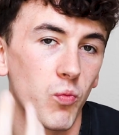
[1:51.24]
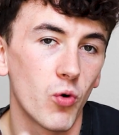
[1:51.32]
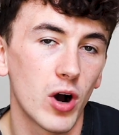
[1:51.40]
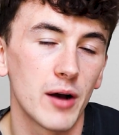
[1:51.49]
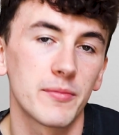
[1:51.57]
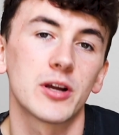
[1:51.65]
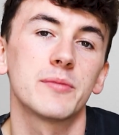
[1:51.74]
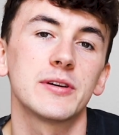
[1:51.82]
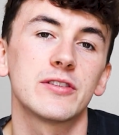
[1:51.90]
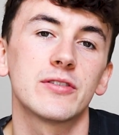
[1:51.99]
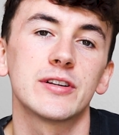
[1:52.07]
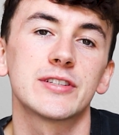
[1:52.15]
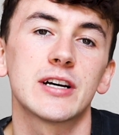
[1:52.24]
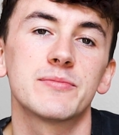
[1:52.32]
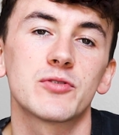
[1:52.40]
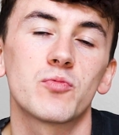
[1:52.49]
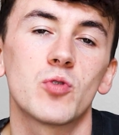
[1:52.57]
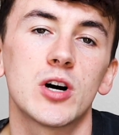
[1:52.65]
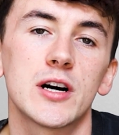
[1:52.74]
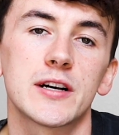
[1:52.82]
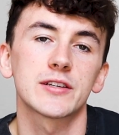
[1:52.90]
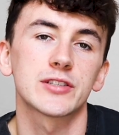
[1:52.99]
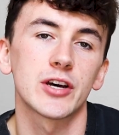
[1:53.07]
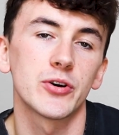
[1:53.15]
what I'm going to be doing in terms of
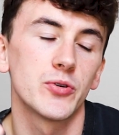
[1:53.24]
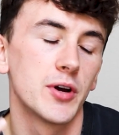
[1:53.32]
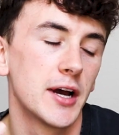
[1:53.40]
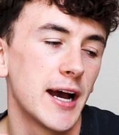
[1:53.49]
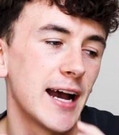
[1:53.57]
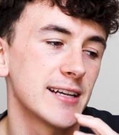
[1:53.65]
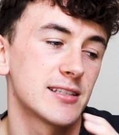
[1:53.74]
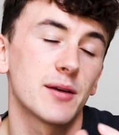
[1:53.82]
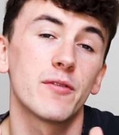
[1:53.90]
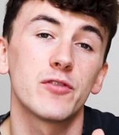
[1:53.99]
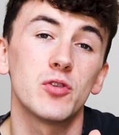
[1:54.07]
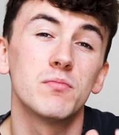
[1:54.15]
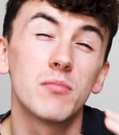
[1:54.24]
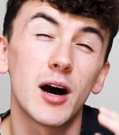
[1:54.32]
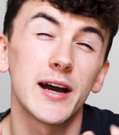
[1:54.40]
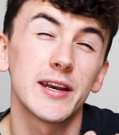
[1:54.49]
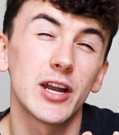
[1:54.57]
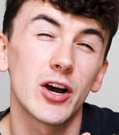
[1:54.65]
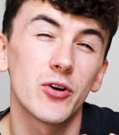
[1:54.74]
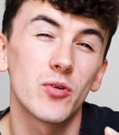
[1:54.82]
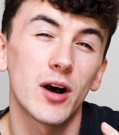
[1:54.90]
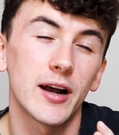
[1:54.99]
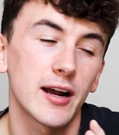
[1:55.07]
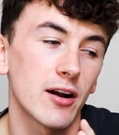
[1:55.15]
work. So, as some of you might
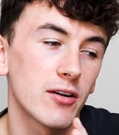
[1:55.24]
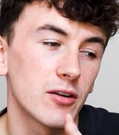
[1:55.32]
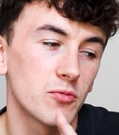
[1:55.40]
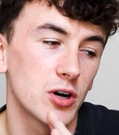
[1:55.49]
know, I currently